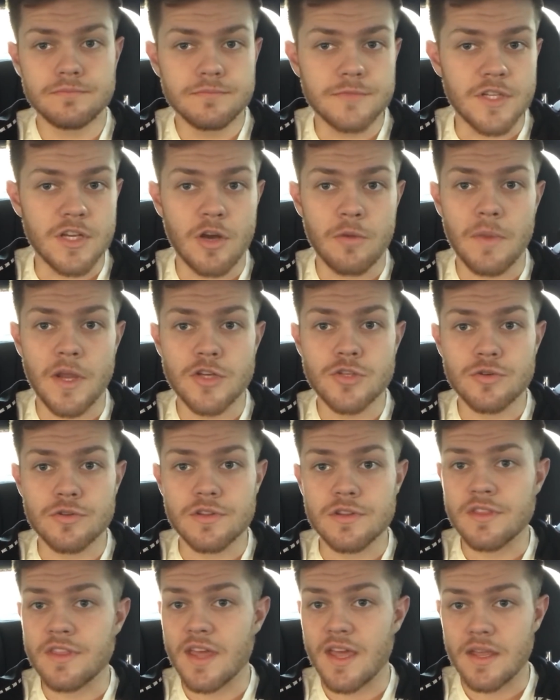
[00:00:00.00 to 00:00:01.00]
make sure
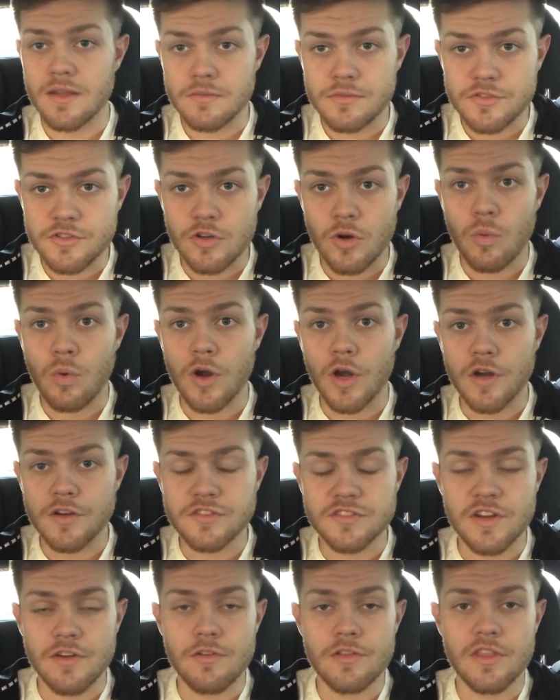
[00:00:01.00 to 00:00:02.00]
that still
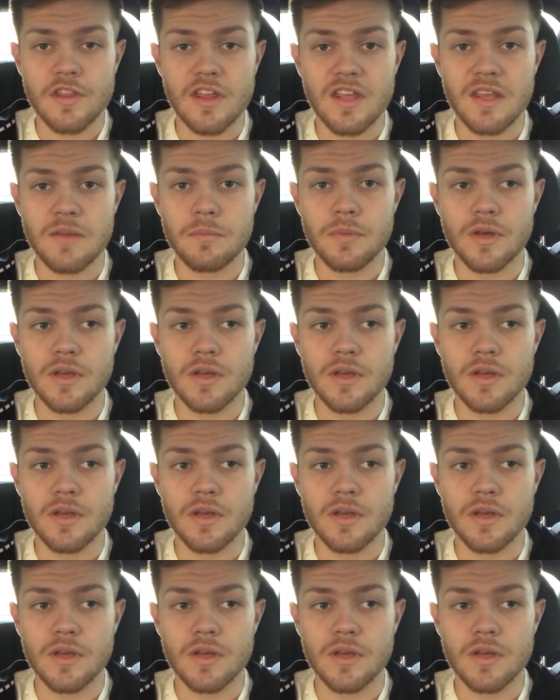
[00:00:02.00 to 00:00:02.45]
works and everything.